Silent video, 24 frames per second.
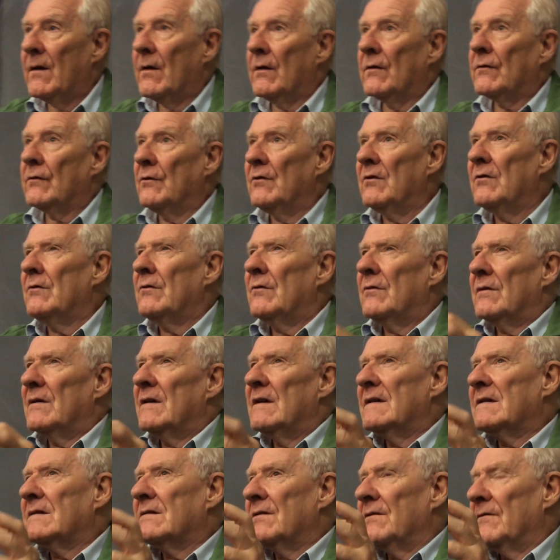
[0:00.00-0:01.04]
So
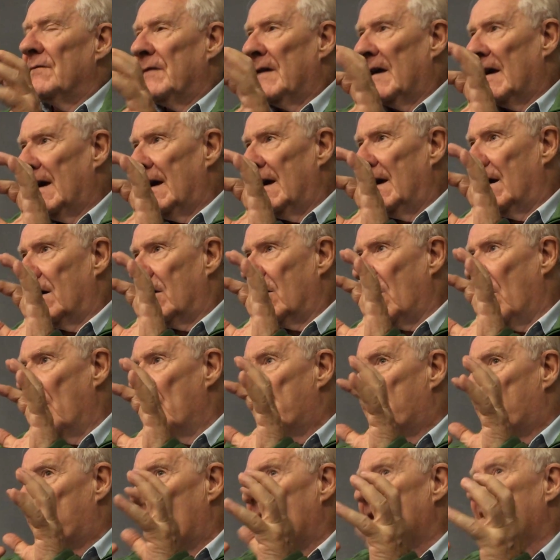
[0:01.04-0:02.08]
it's a very
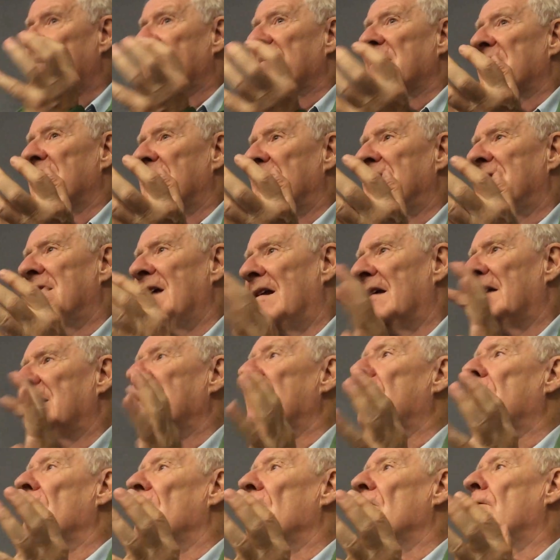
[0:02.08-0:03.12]
complex
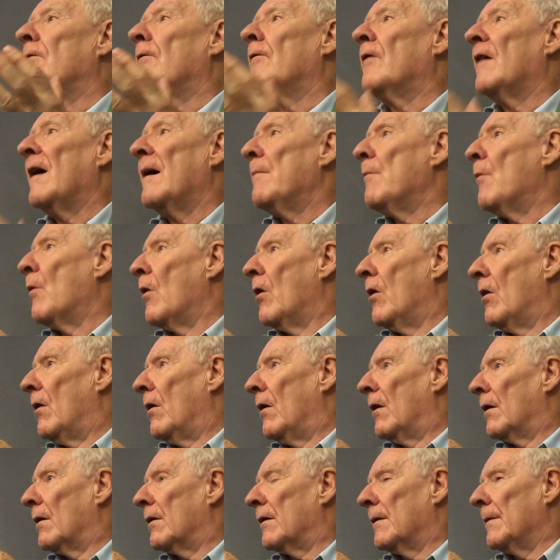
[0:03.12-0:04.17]
dialectical
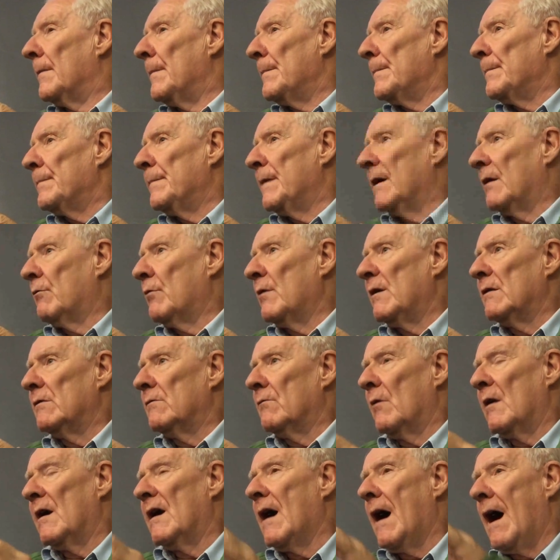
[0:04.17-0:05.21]
framework
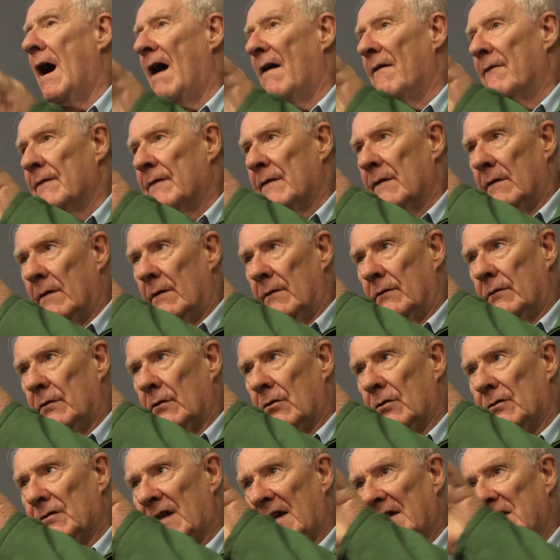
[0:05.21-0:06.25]
between we have the
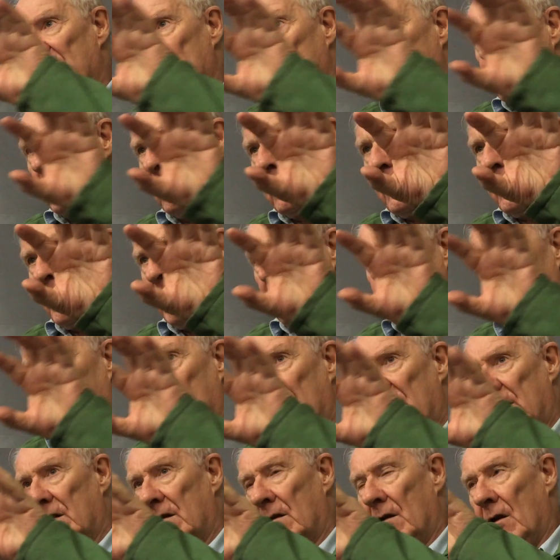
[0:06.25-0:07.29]
contradiction
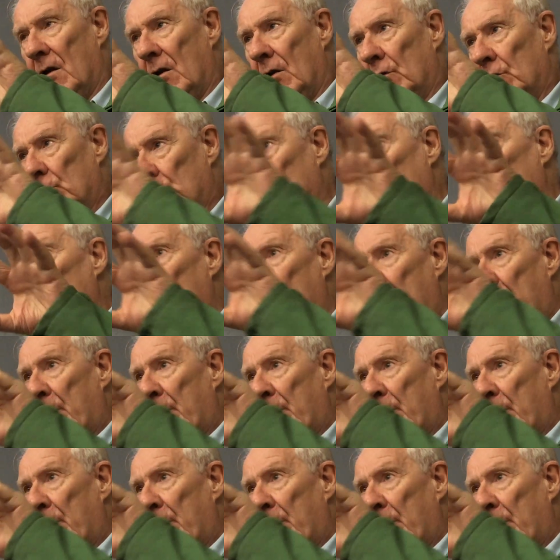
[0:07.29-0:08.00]
between two